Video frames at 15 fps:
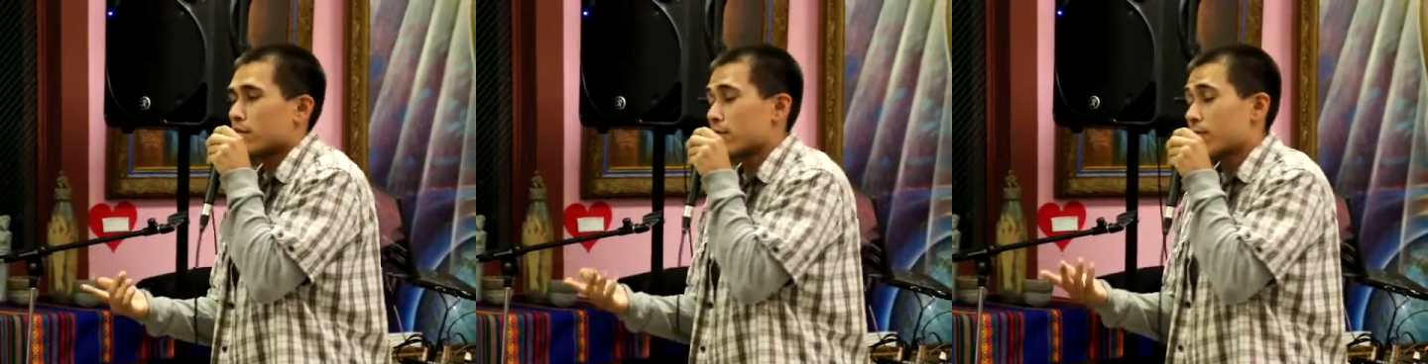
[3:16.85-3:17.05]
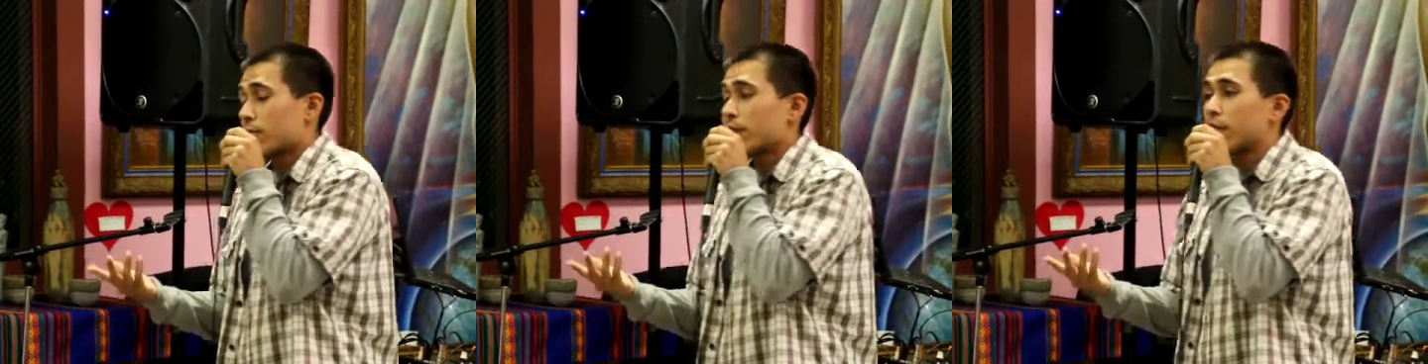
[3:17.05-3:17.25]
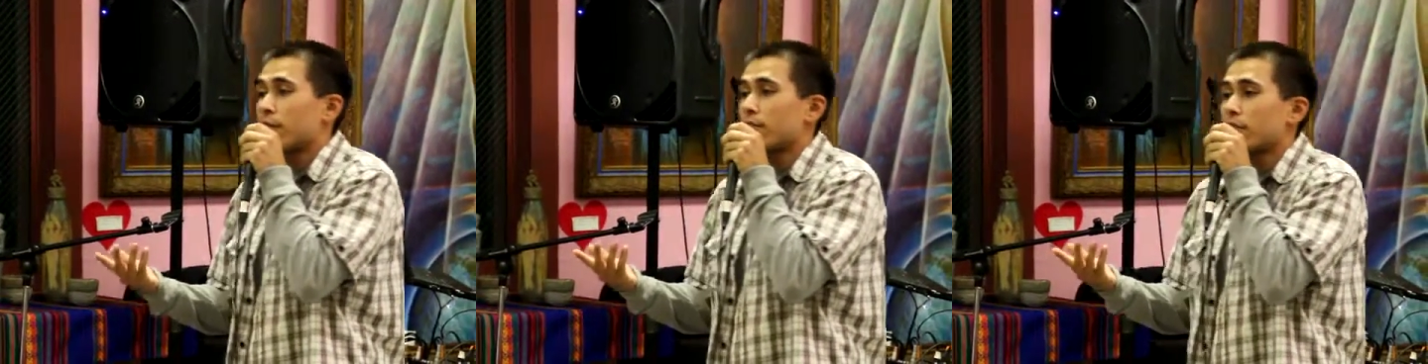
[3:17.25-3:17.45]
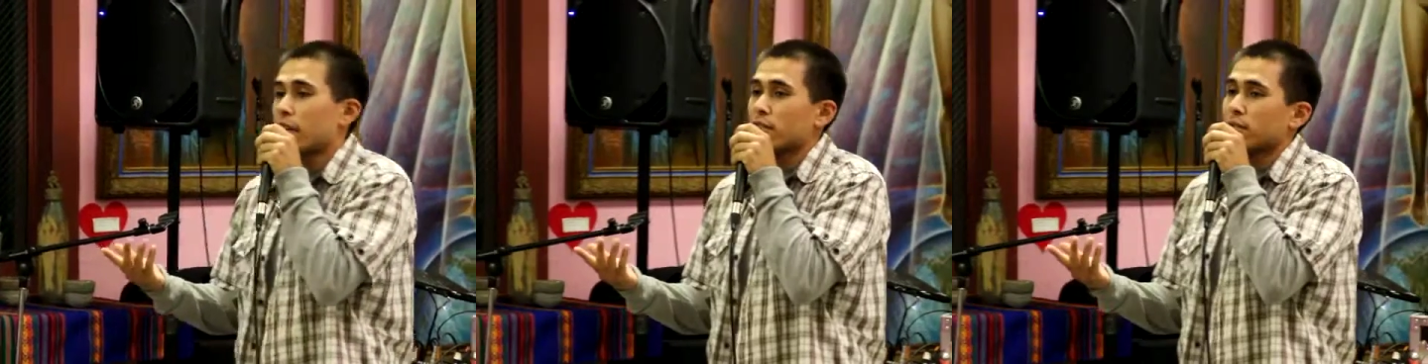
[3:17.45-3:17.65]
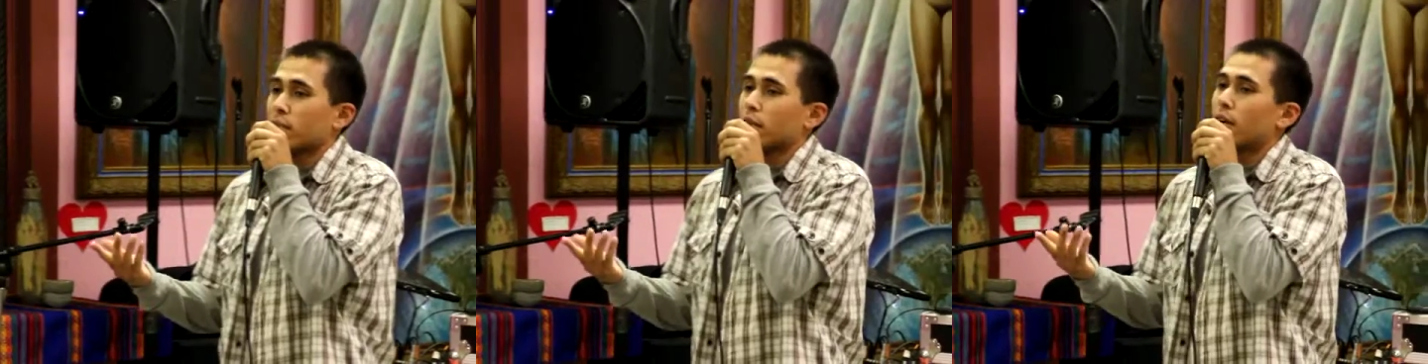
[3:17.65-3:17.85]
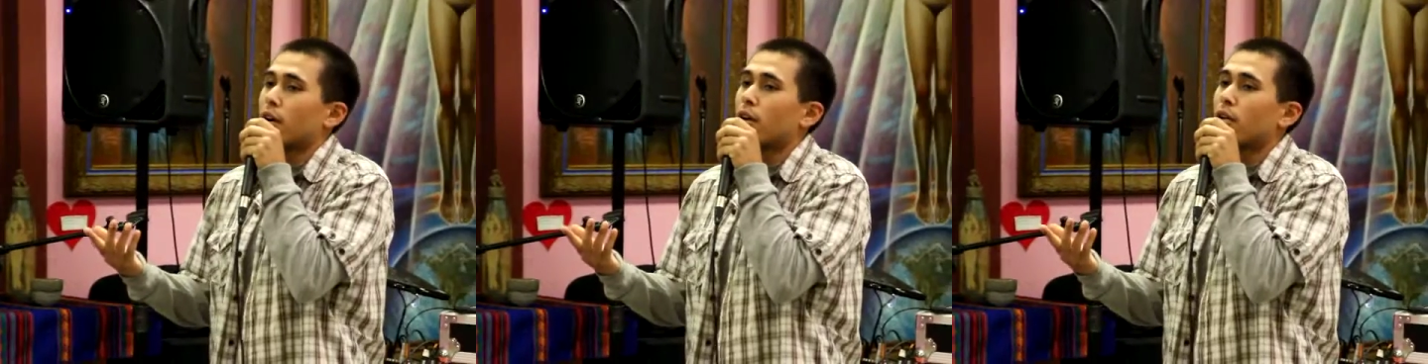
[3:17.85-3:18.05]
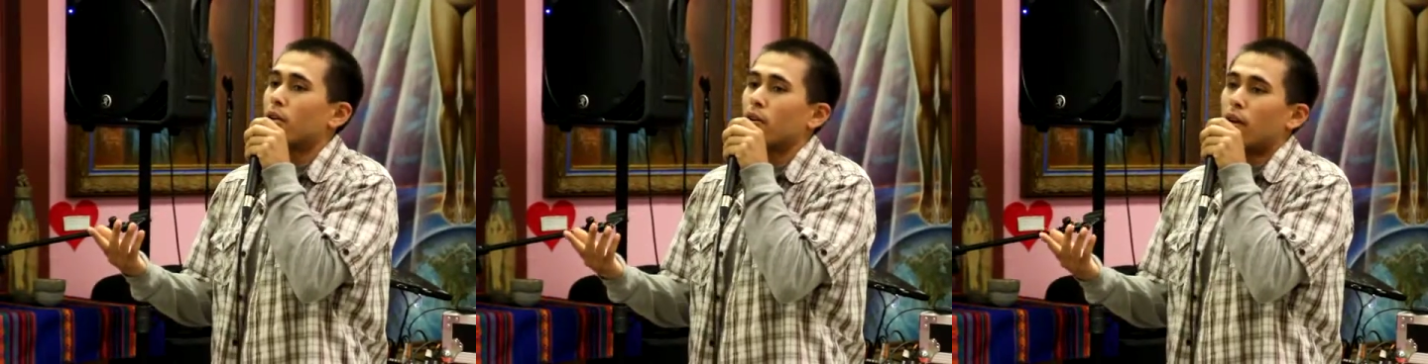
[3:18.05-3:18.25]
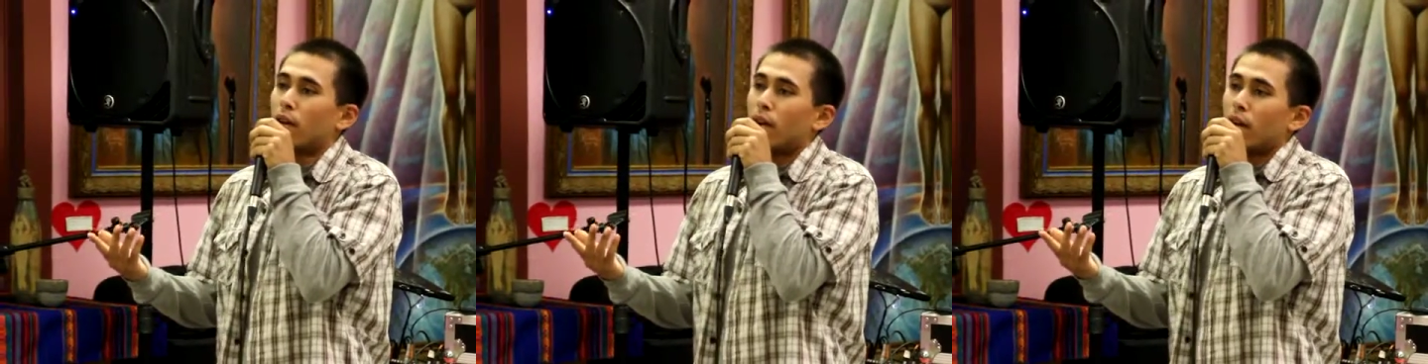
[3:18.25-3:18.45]
It's free if you guys want to
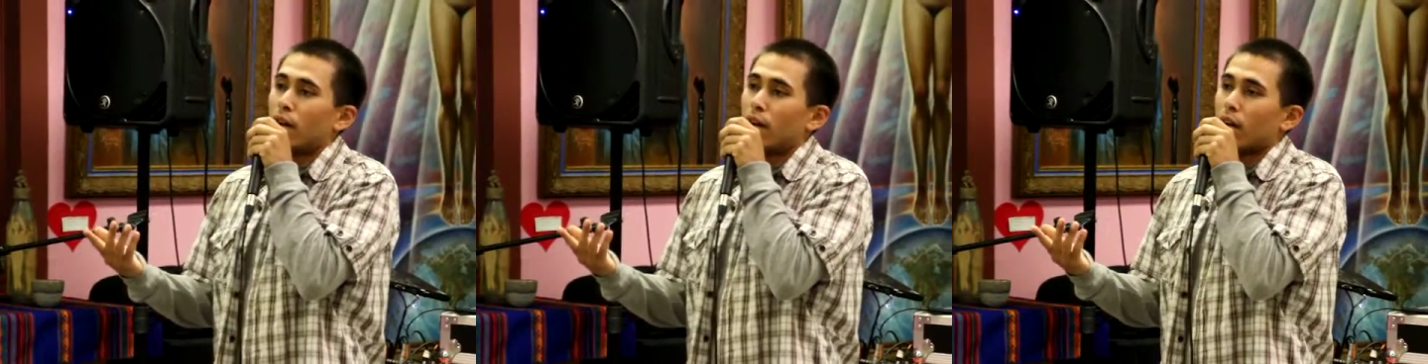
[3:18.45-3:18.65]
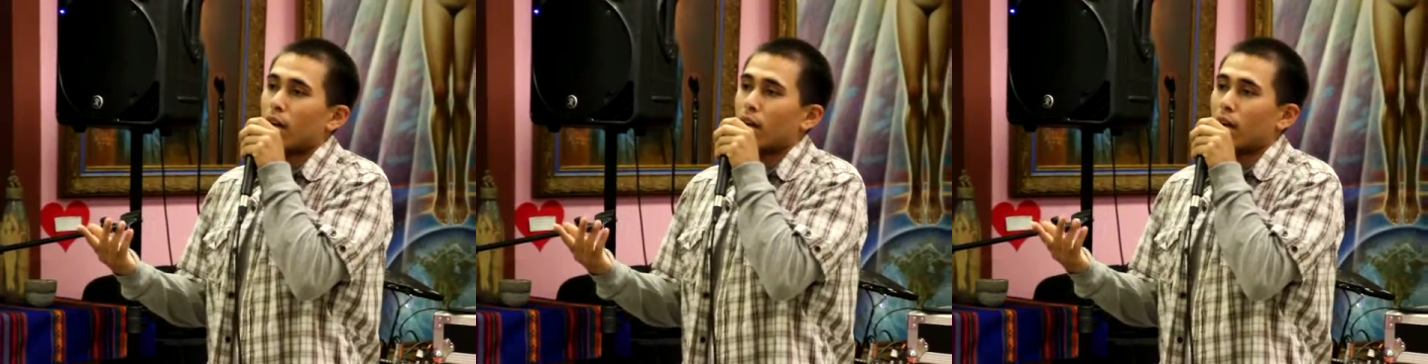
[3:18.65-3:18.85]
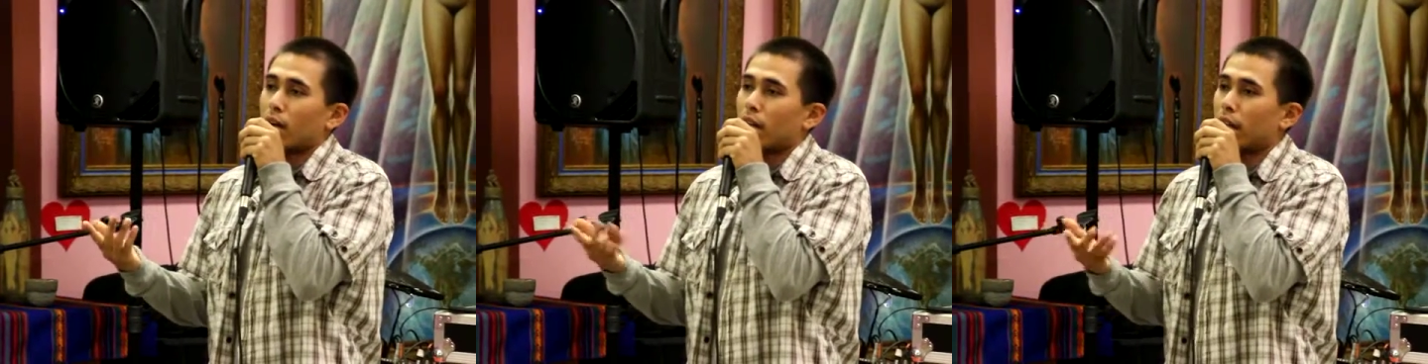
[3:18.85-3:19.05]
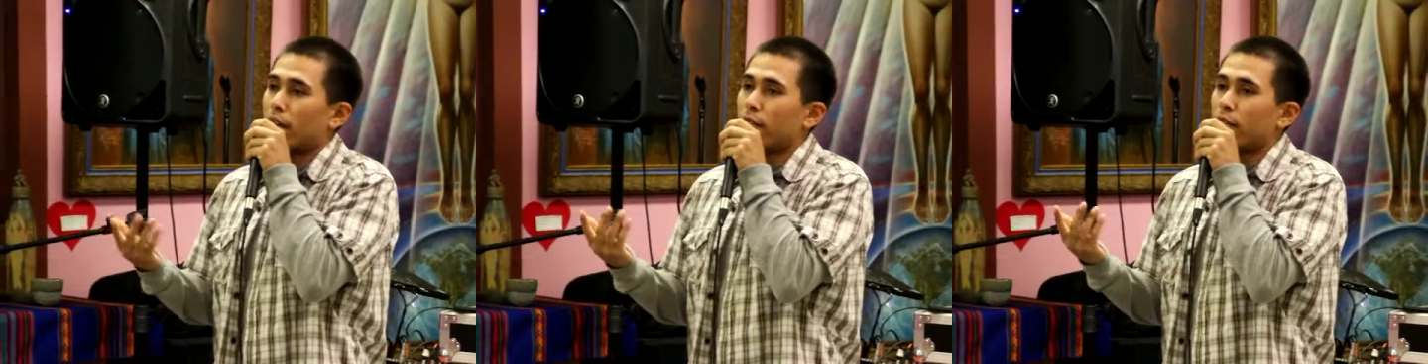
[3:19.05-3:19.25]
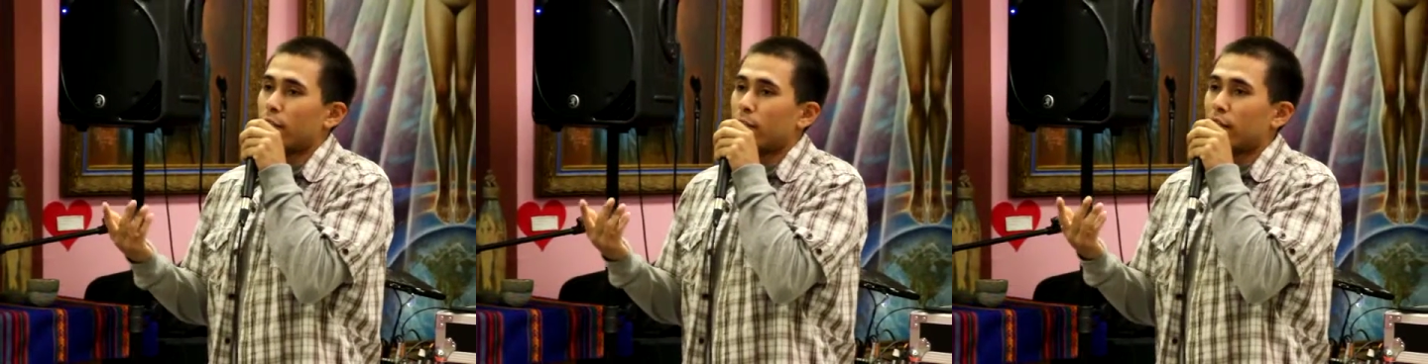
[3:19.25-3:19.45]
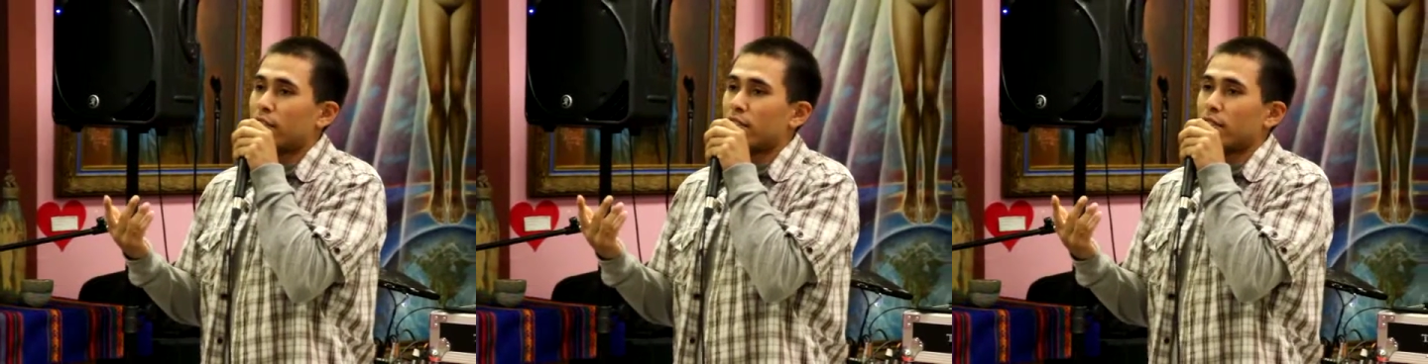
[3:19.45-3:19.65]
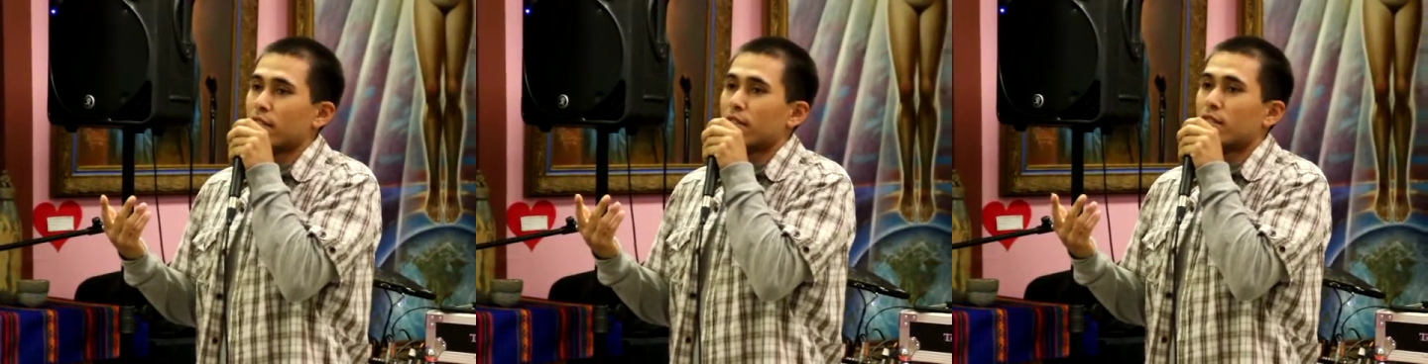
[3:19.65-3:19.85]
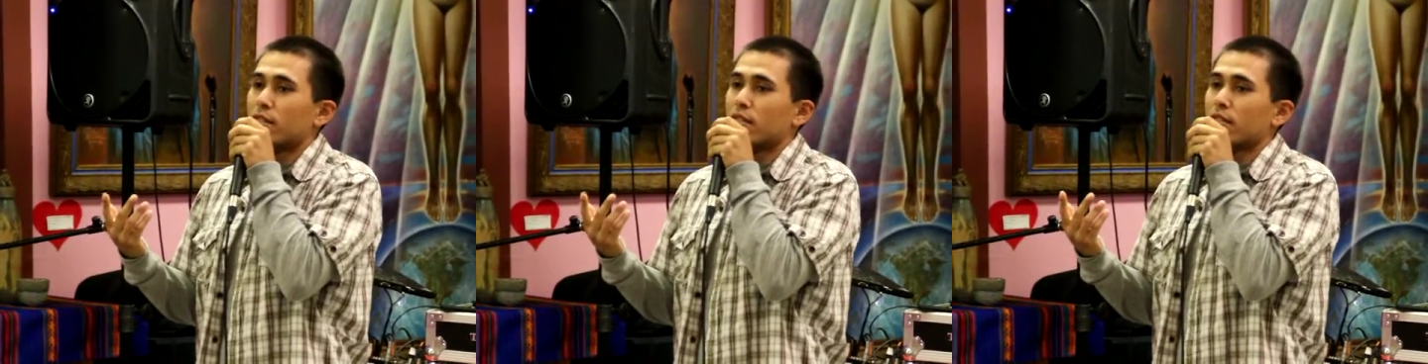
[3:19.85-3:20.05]
go. All that
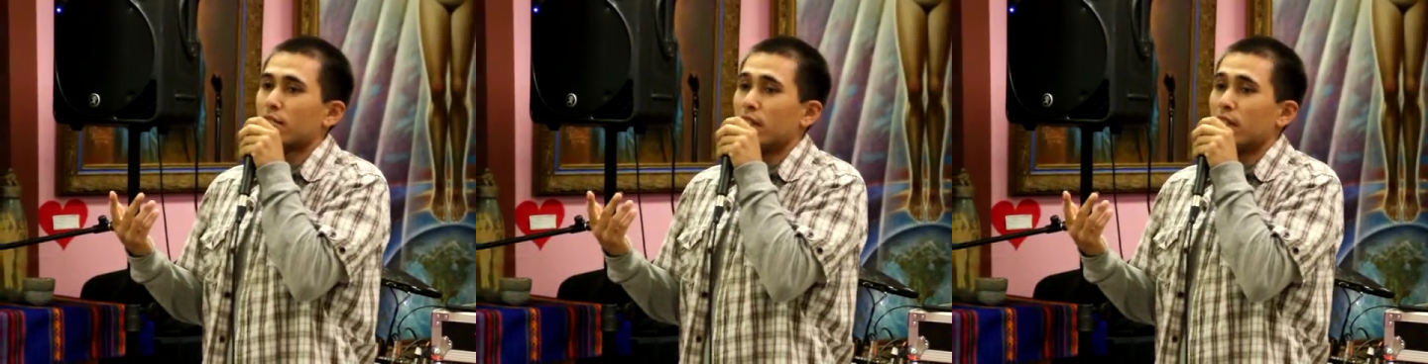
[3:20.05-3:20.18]
information.